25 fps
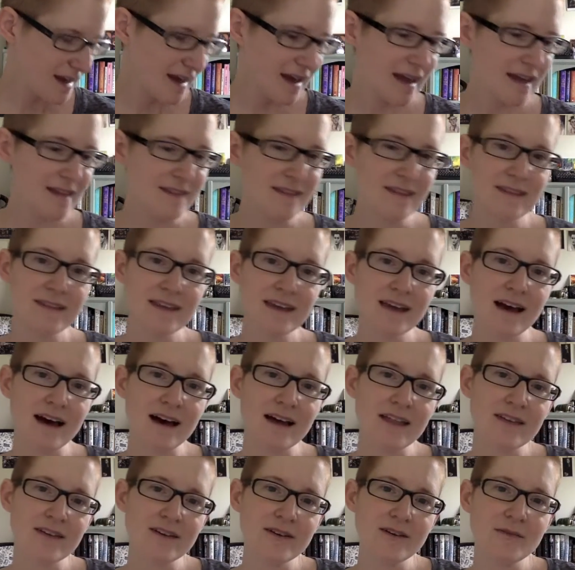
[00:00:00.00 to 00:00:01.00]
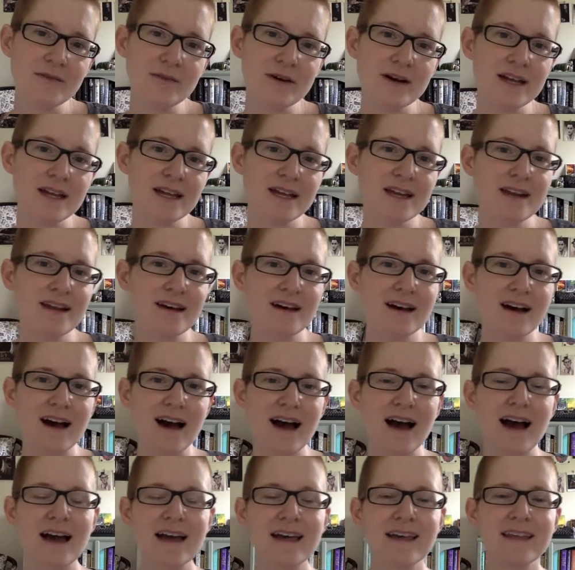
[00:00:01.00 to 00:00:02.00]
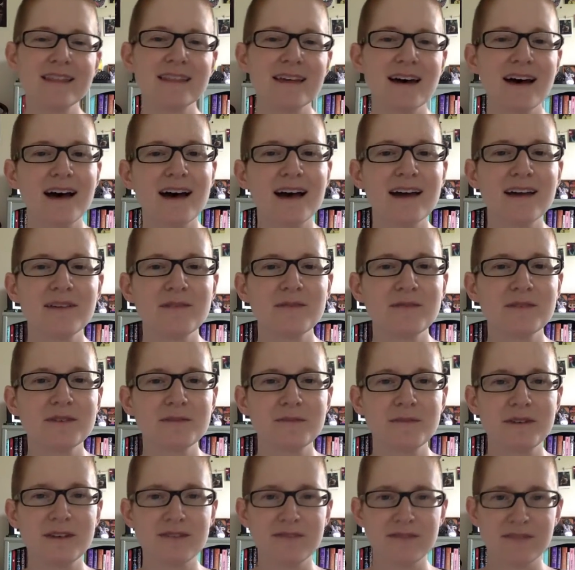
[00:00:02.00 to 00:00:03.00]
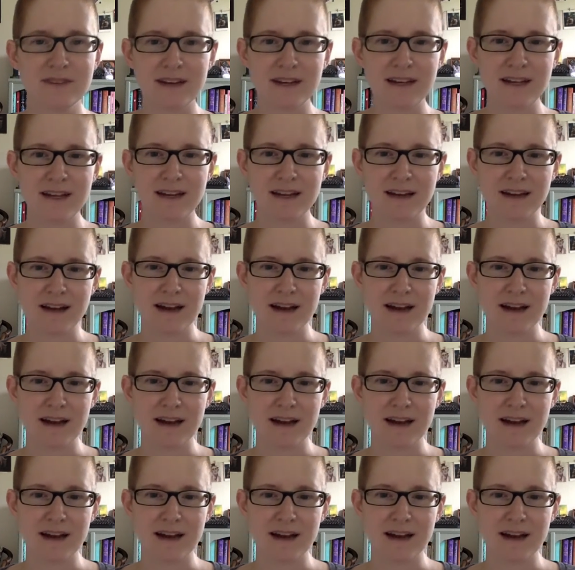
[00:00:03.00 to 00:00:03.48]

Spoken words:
and then the other one I thought would be fun and